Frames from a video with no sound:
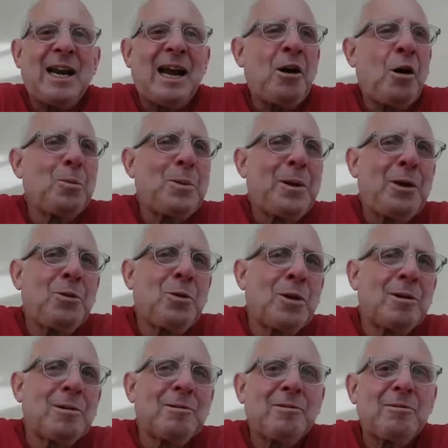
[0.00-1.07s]
And I hope you
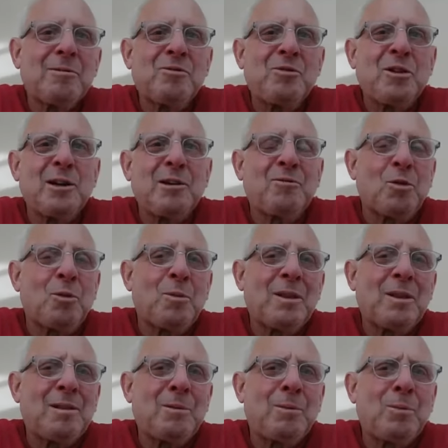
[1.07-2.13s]
were filling for
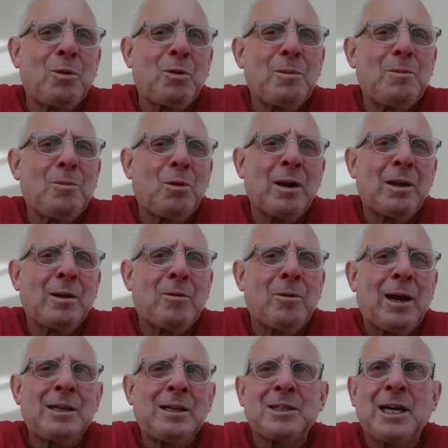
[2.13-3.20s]
one of the
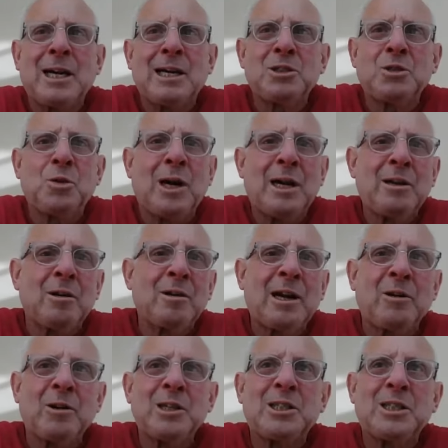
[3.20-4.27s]
greatest guys who I know,
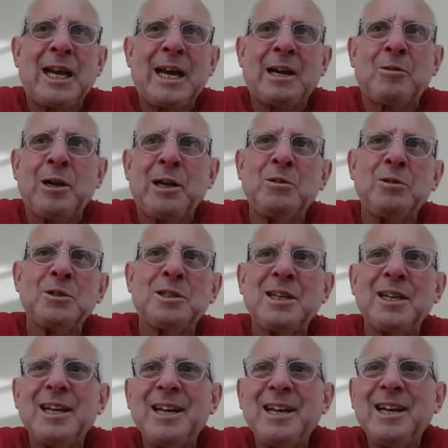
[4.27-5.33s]
Gary Sagui, who's
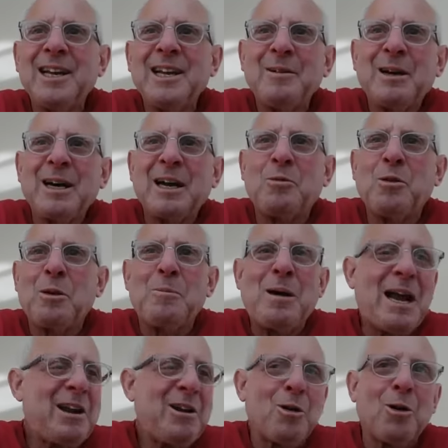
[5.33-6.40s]
like one of
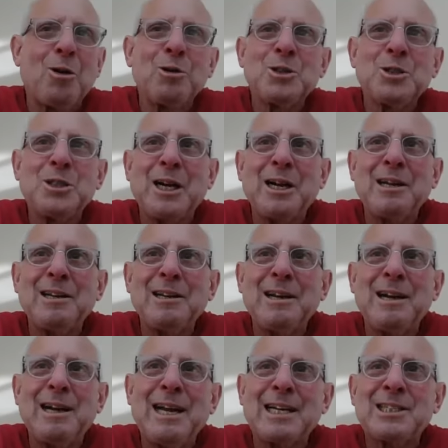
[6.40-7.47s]
my heroes.
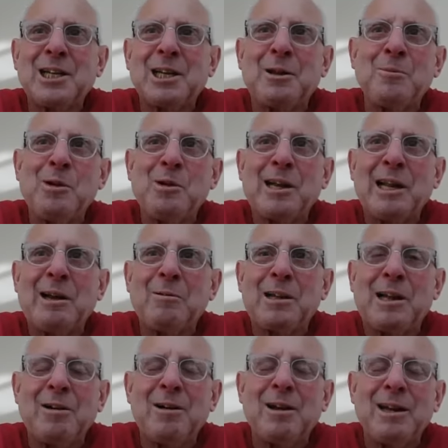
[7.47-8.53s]
I actually communicate
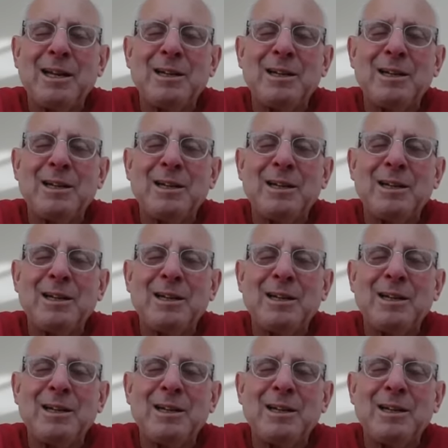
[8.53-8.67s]
with Gary.